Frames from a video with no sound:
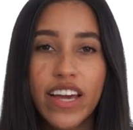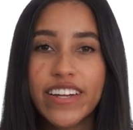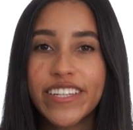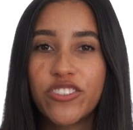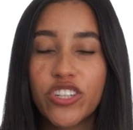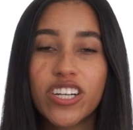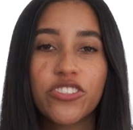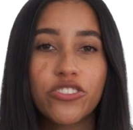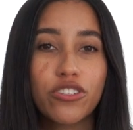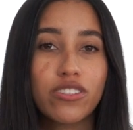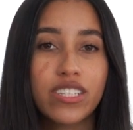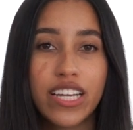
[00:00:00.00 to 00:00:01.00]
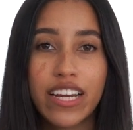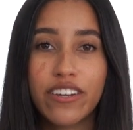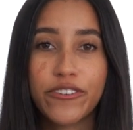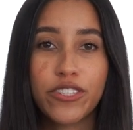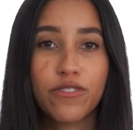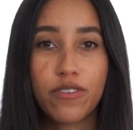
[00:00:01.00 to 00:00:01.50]
and adjust your
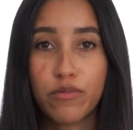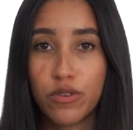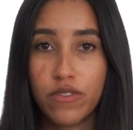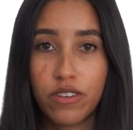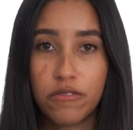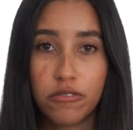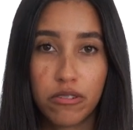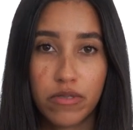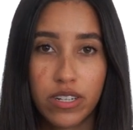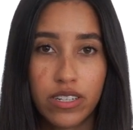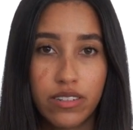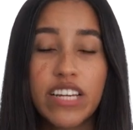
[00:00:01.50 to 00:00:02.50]
standards for moving forward.